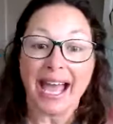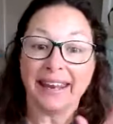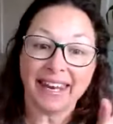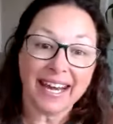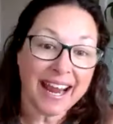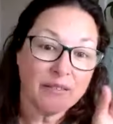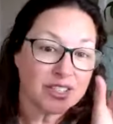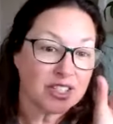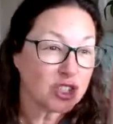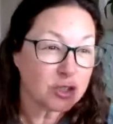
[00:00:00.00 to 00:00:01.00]
And then I have
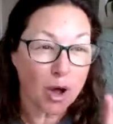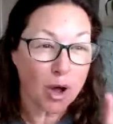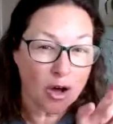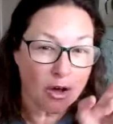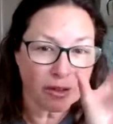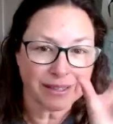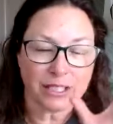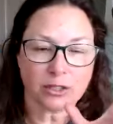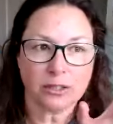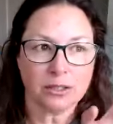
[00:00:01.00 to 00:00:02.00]
a small
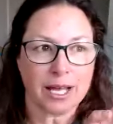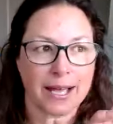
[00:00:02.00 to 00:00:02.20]
little